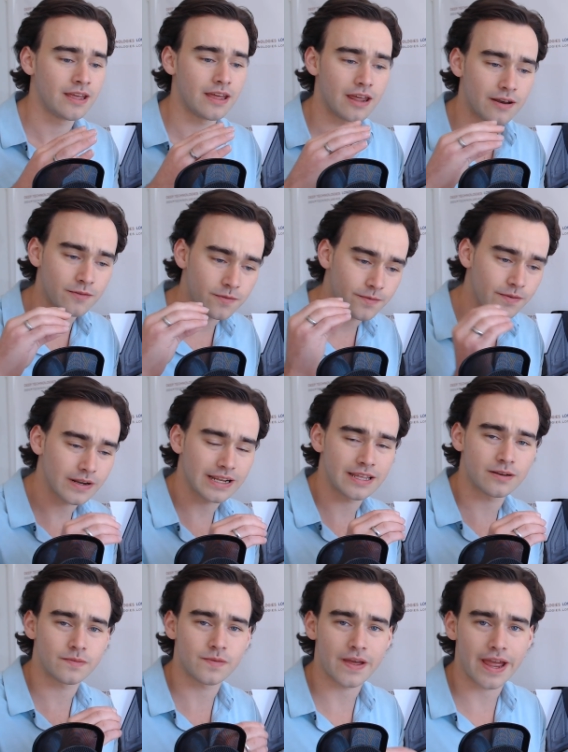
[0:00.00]
and fill
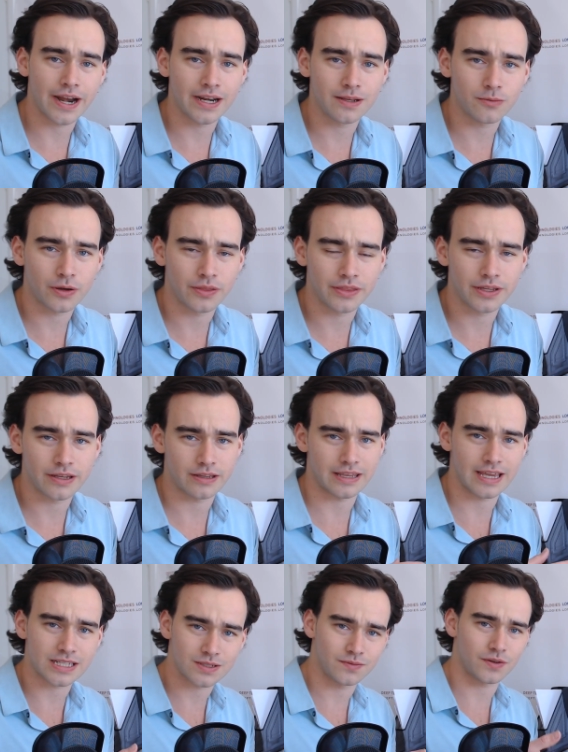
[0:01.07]
in for anyone that
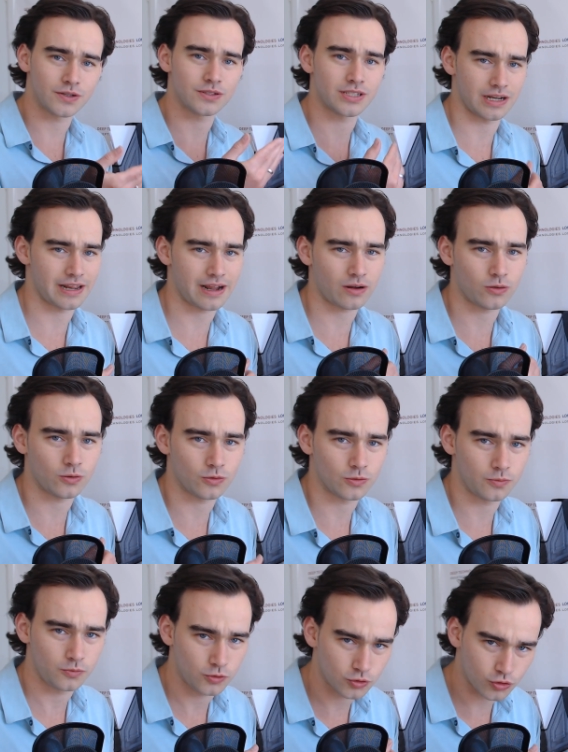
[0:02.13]
gets voted out or
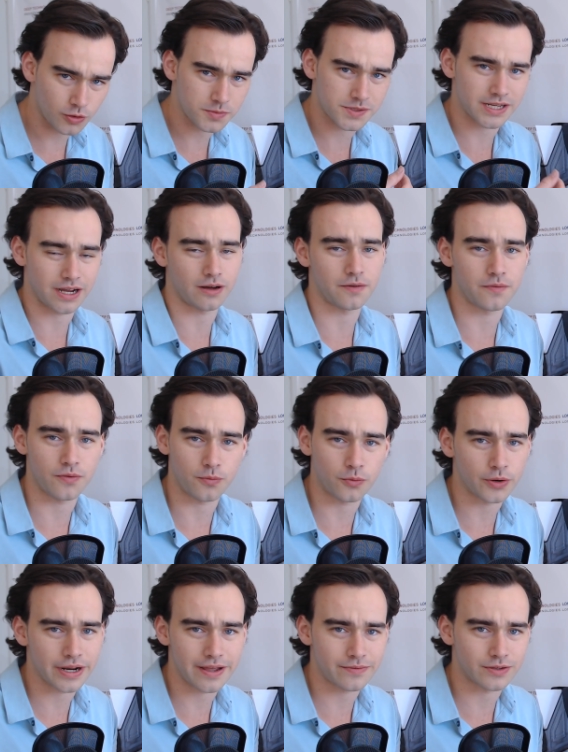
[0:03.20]
drops out for
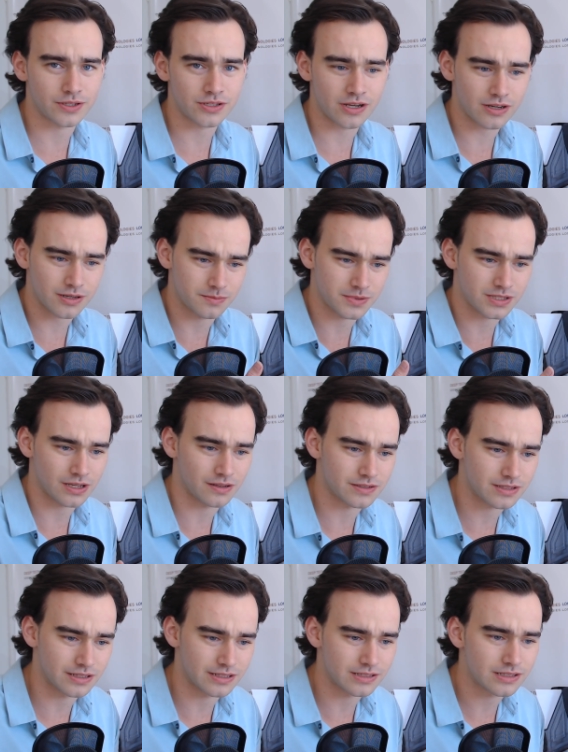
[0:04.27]
whatever
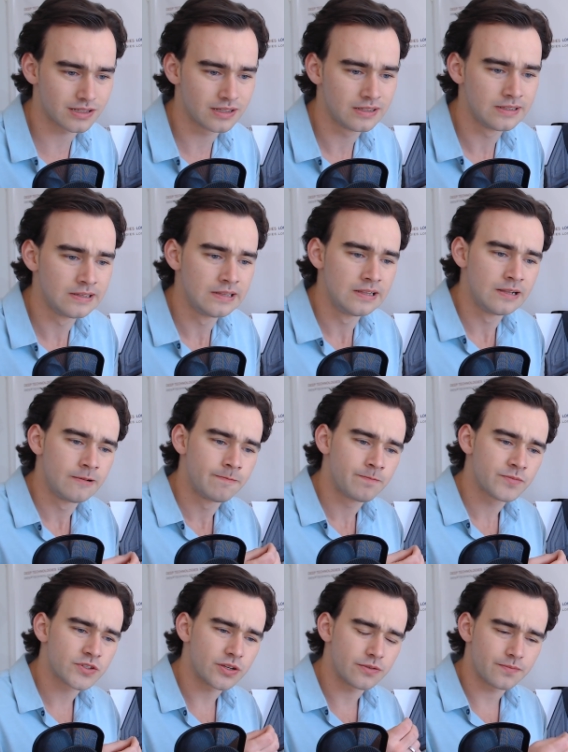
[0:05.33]
circumstances.
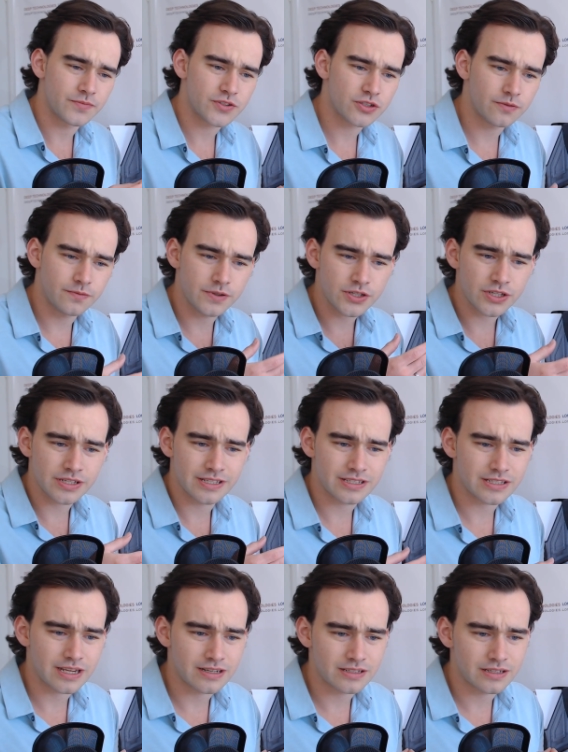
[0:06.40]
So sufficient
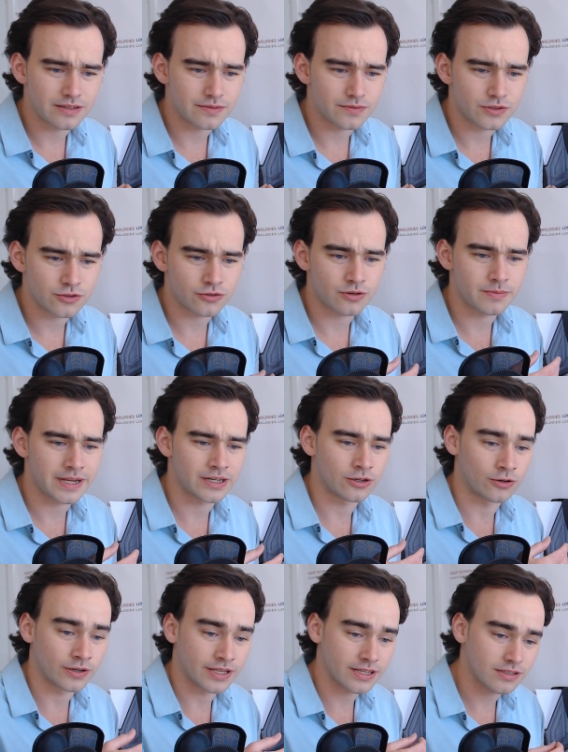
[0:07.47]
incentive to remain
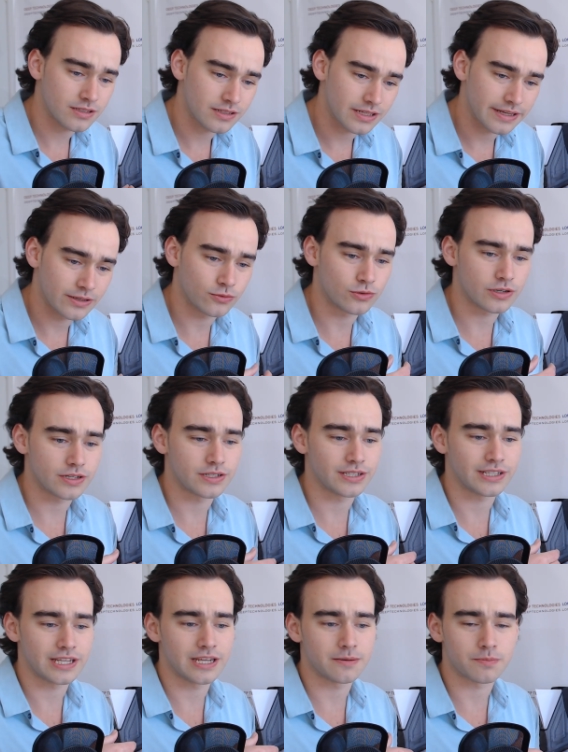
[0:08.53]
honest in order to
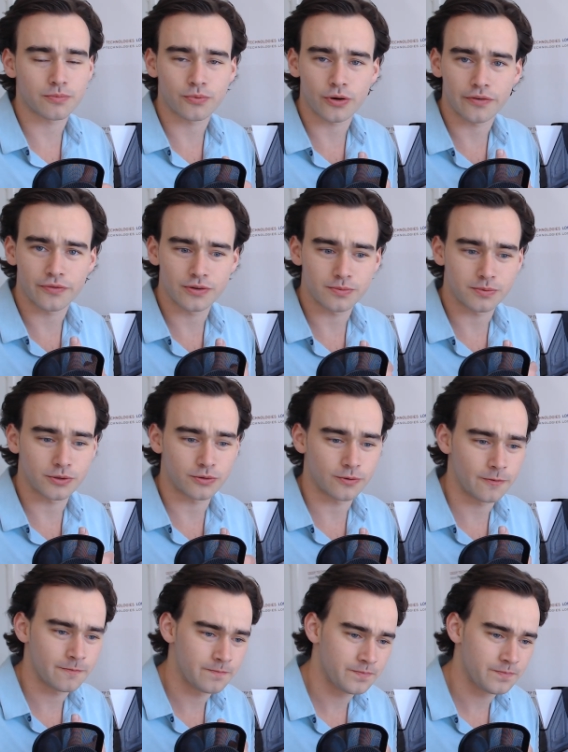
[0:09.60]
keep profitable